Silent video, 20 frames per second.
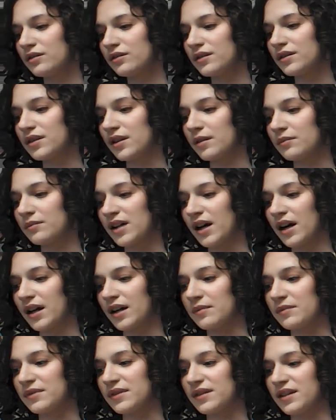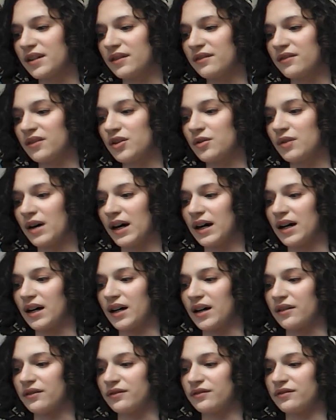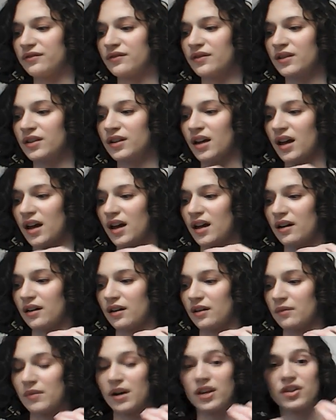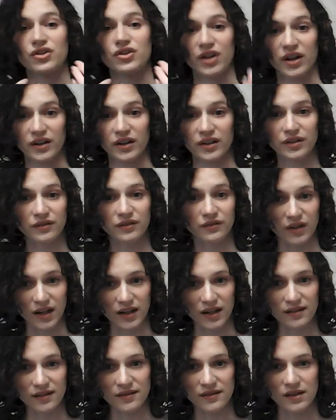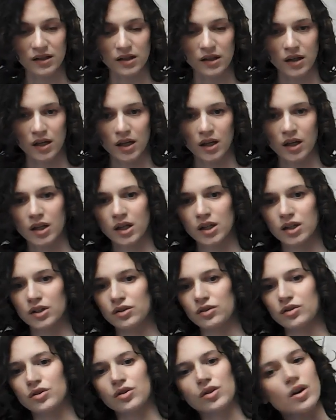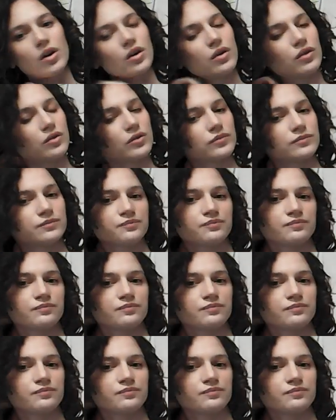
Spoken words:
Sometimes if you have a gerund phrase, so